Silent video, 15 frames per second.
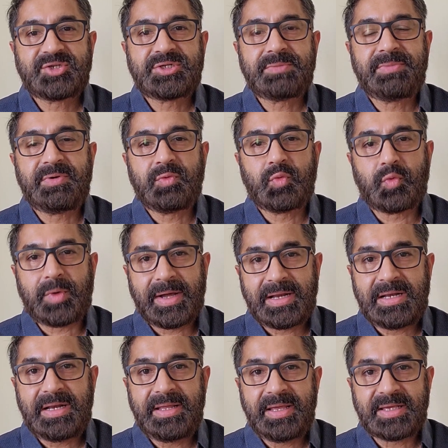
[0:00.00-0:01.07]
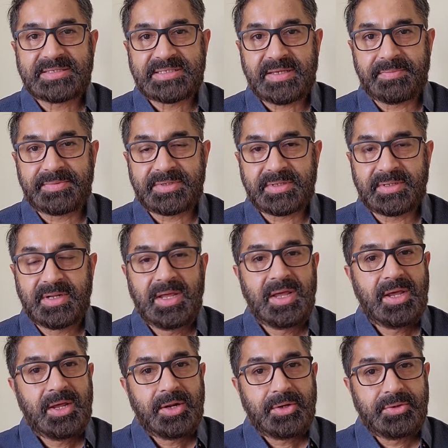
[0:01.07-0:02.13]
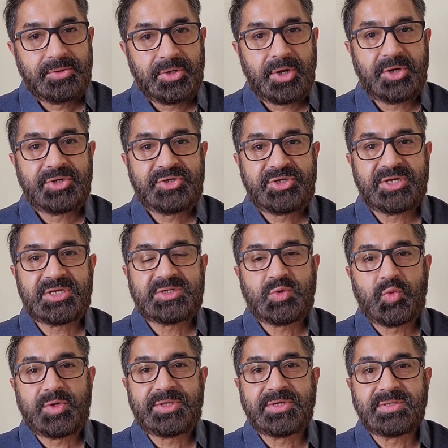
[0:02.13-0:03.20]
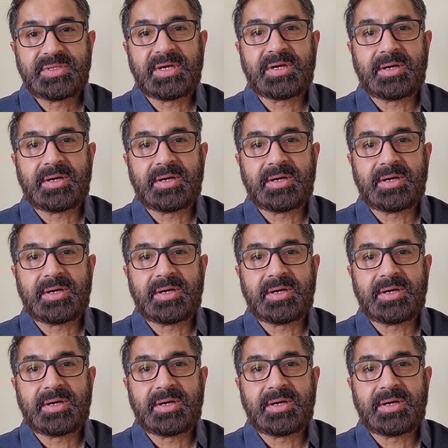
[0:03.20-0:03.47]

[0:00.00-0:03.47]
to be widely accepted, not just within the